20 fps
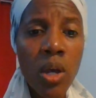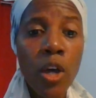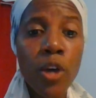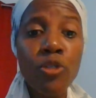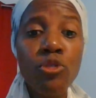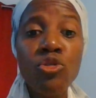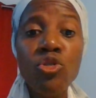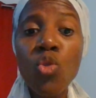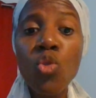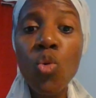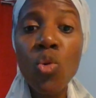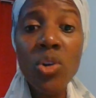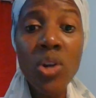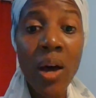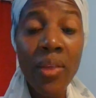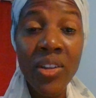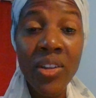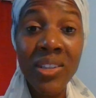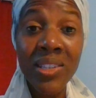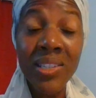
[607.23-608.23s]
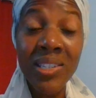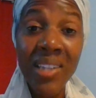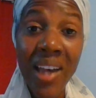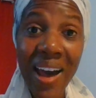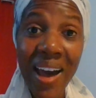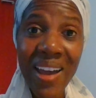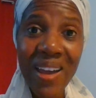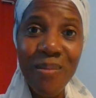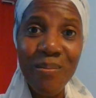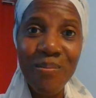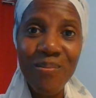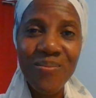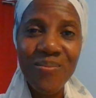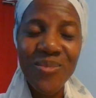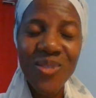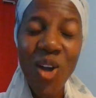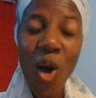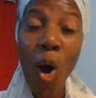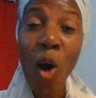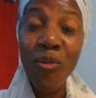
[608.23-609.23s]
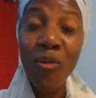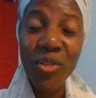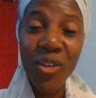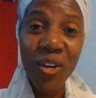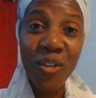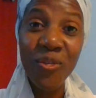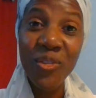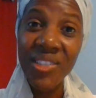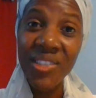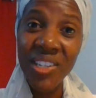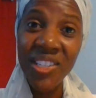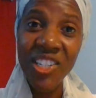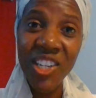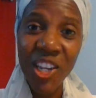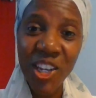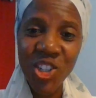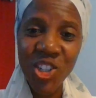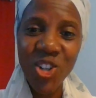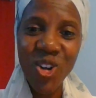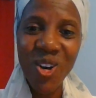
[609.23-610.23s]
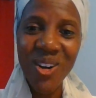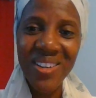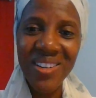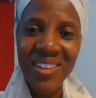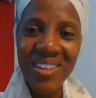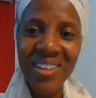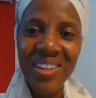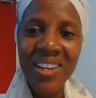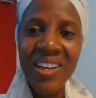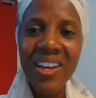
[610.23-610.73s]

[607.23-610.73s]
knew not the time of their visitation